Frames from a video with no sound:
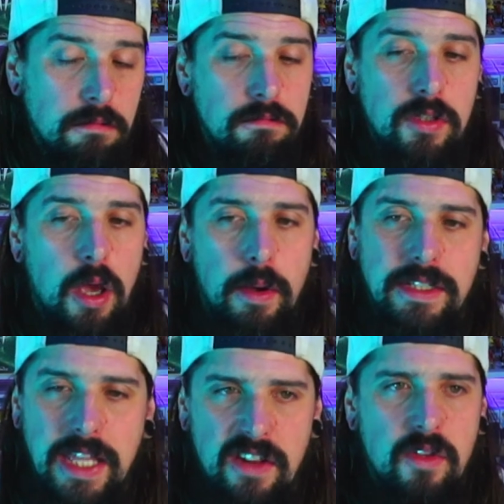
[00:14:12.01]
So
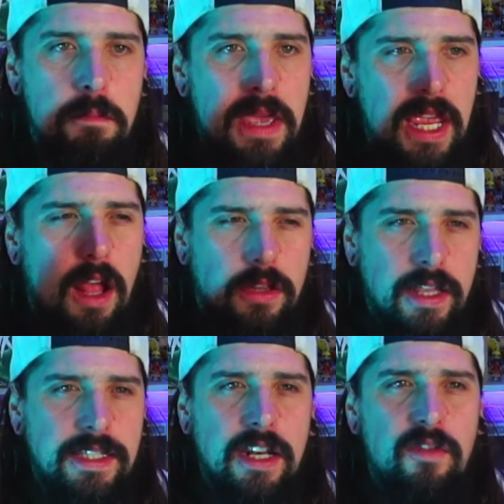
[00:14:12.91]
instead of them
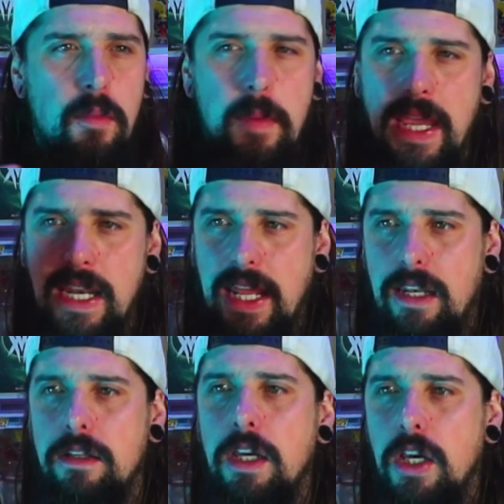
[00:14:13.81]
being
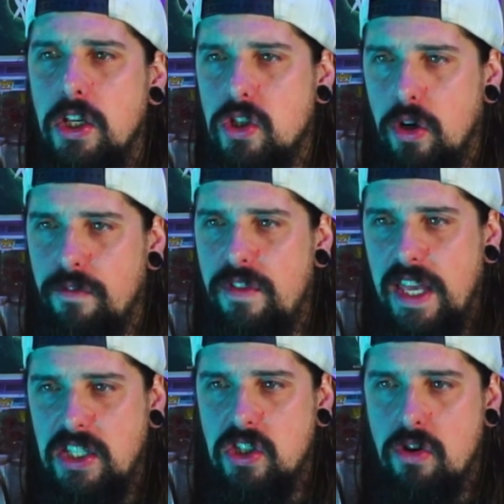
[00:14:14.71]
in sort of
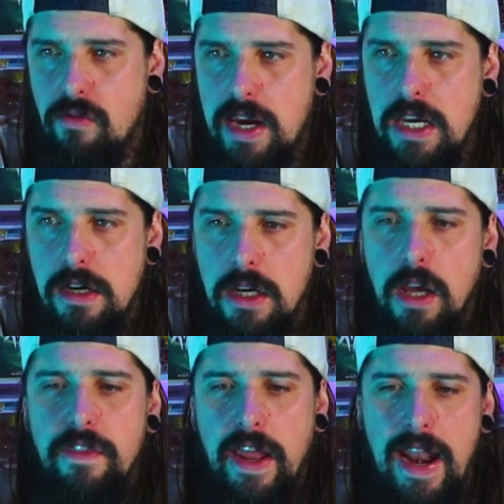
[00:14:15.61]
this screen,
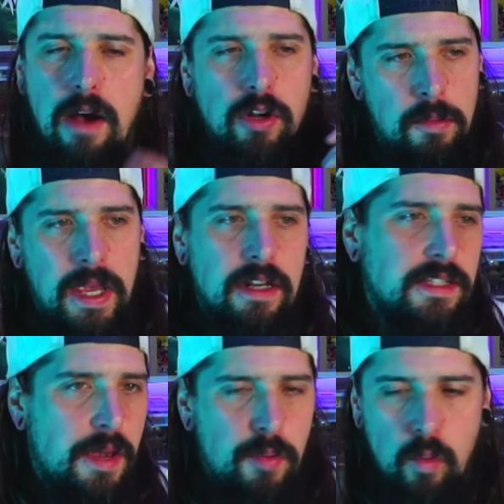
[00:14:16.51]
they're now going to be in a
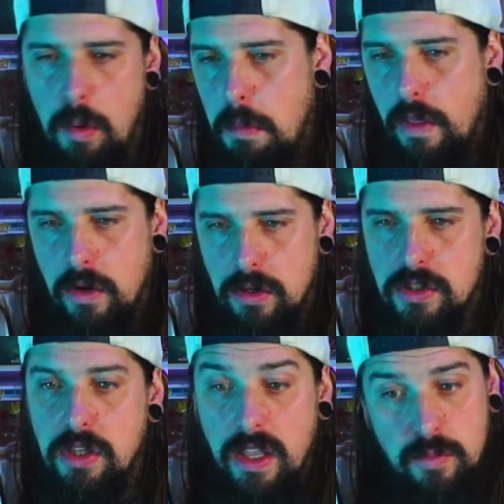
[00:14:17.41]
separate one by the looks.
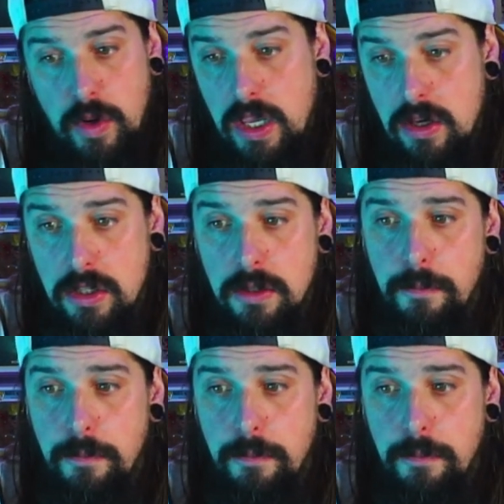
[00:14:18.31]
So that's pretty good.